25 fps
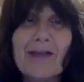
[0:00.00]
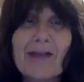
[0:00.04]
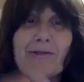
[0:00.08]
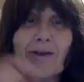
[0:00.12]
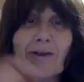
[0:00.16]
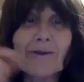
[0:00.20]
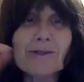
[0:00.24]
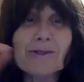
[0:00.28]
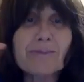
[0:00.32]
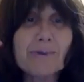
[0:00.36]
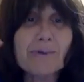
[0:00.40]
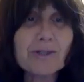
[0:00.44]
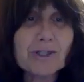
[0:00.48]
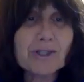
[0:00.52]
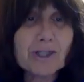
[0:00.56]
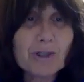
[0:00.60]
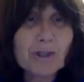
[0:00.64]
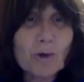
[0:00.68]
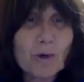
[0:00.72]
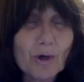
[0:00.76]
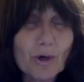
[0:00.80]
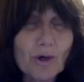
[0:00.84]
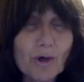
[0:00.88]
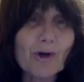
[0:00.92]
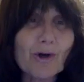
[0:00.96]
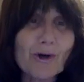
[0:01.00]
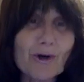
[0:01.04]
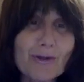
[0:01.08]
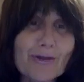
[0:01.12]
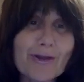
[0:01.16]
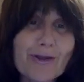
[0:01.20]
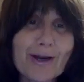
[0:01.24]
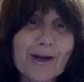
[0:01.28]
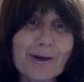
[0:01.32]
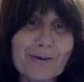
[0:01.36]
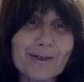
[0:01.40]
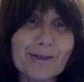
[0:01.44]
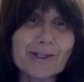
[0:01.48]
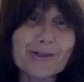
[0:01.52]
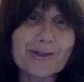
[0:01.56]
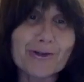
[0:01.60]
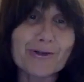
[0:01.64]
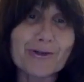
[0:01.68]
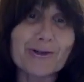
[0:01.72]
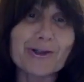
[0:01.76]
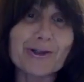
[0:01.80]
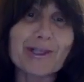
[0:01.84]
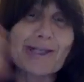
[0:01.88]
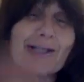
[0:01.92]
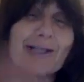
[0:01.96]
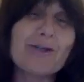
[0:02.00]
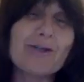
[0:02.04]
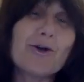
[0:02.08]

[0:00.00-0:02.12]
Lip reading: They were supposed to earn their eternity.